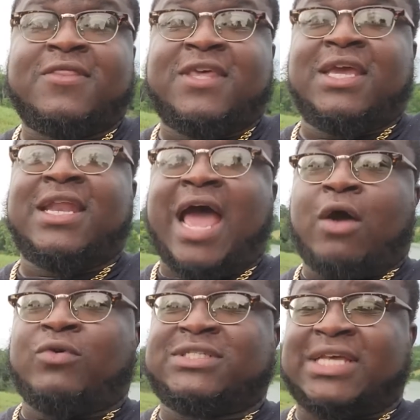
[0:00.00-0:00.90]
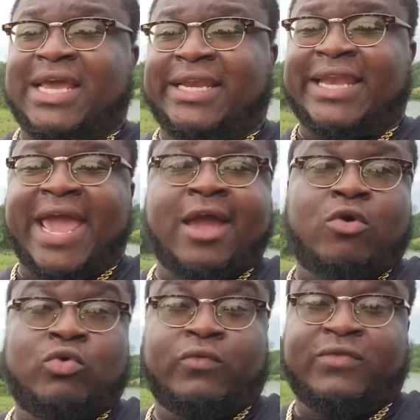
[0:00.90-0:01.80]
then I would say
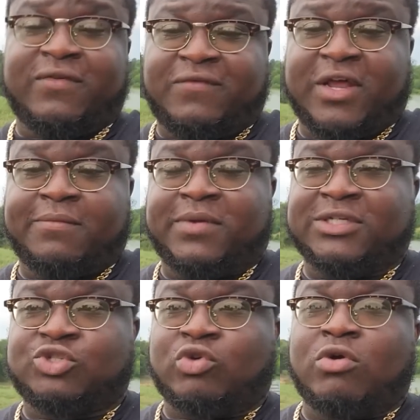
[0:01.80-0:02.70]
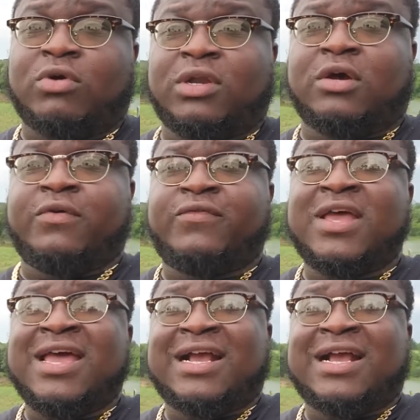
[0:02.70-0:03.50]
now you've developed a strong enough